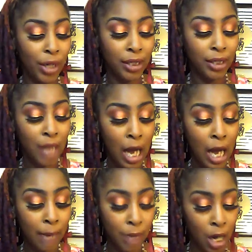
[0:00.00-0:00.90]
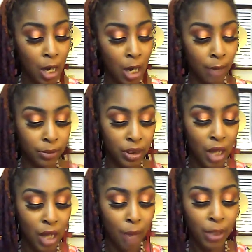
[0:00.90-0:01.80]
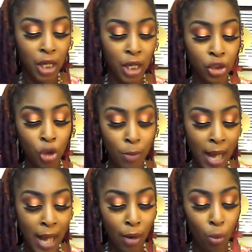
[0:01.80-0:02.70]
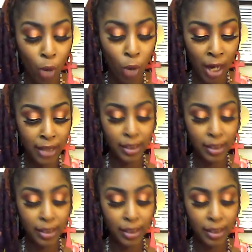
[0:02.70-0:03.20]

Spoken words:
when the time comes, because no matter what